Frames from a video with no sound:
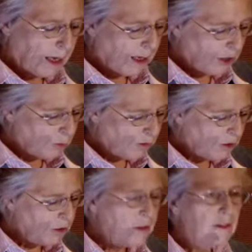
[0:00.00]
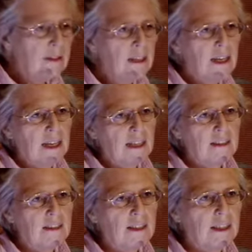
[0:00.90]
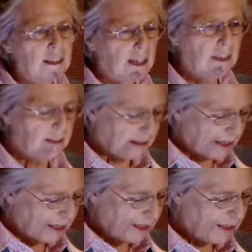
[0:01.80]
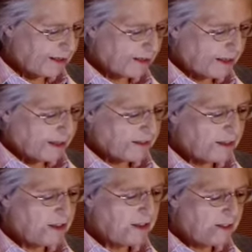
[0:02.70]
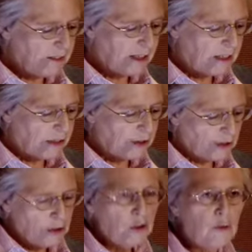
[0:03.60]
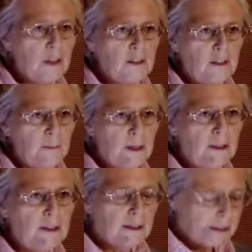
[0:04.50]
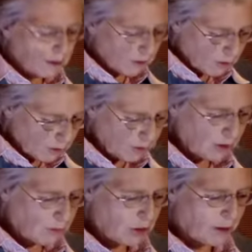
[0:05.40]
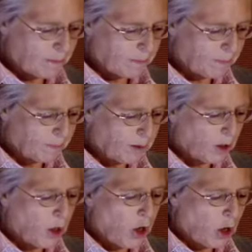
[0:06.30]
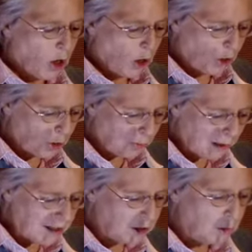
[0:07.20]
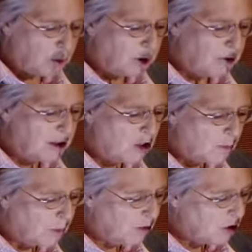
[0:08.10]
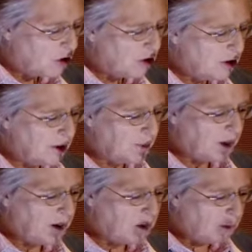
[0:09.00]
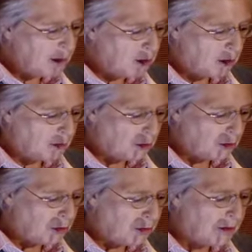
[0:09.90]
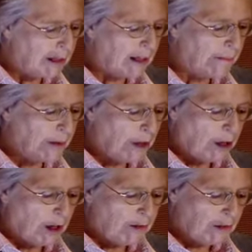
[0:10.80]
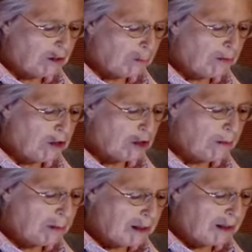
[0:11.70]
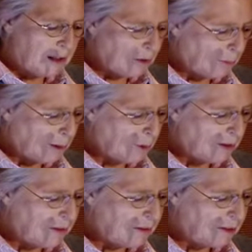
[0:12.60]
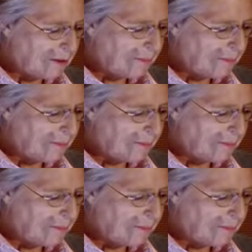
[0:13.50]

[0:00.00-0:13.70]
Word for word: And it was not until eighteen ninety-nine that he decided to exhibit the sculpture. Occupying a privileged position in the middle of the rotunda of the exposition building in Paris,